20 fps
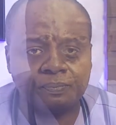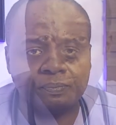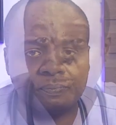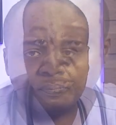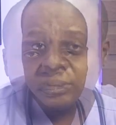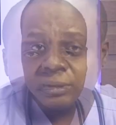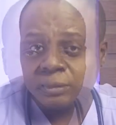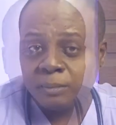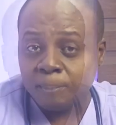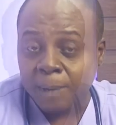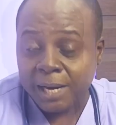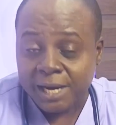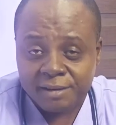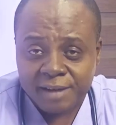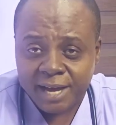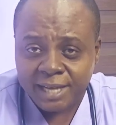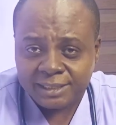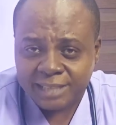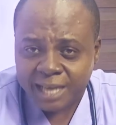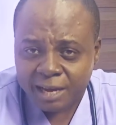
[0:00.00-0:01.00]
But
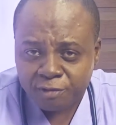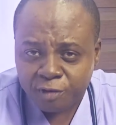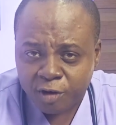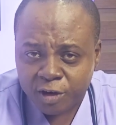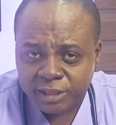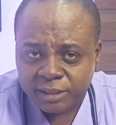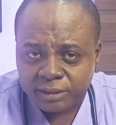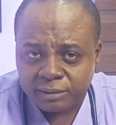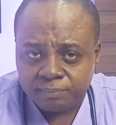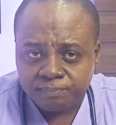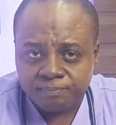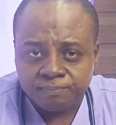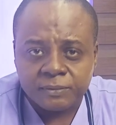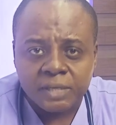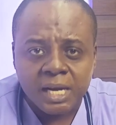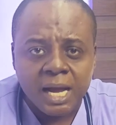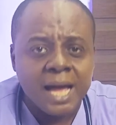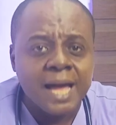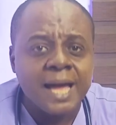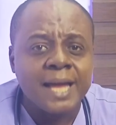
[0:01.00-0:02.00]
malaria and typhoid,
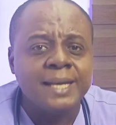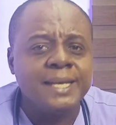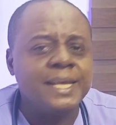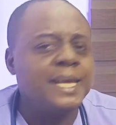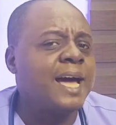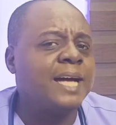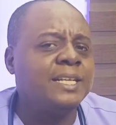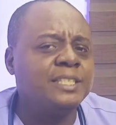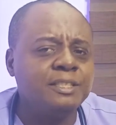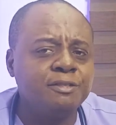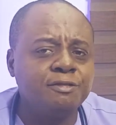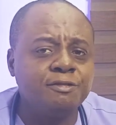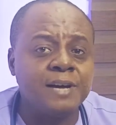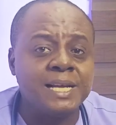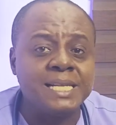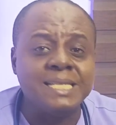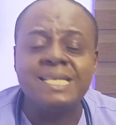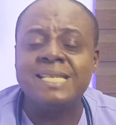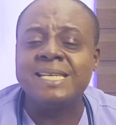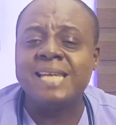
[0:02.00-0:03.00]
they are
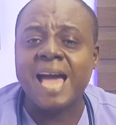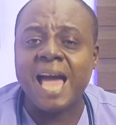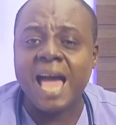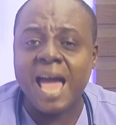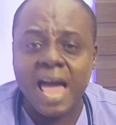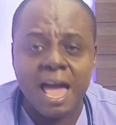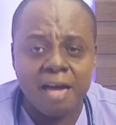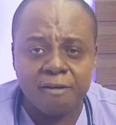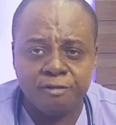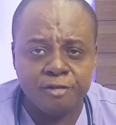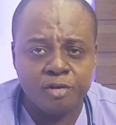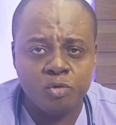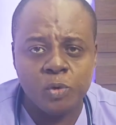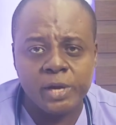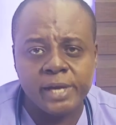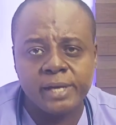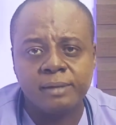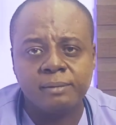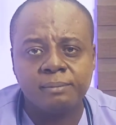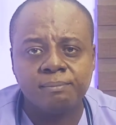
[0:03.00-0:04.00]
different in every
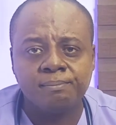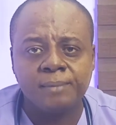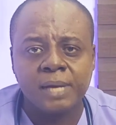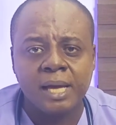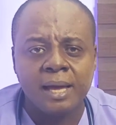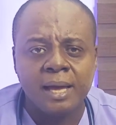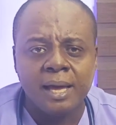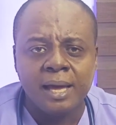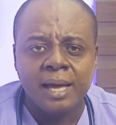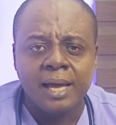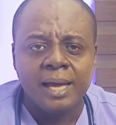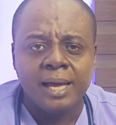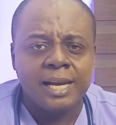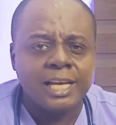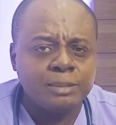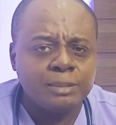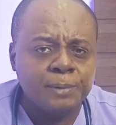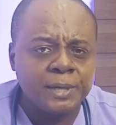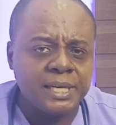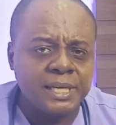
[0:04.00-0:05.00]
way.
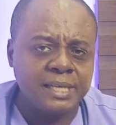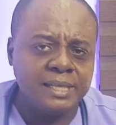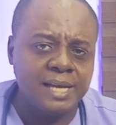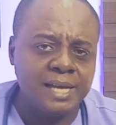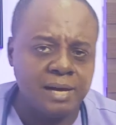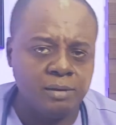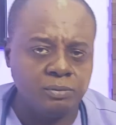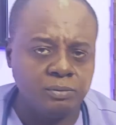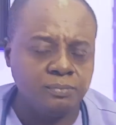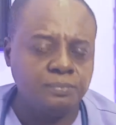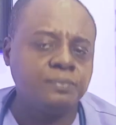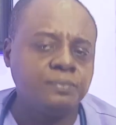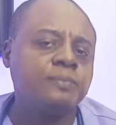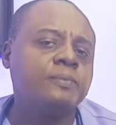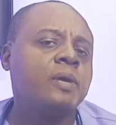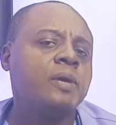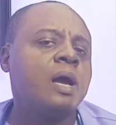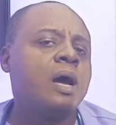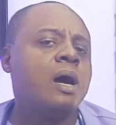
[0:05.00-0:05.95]
Let's break it down.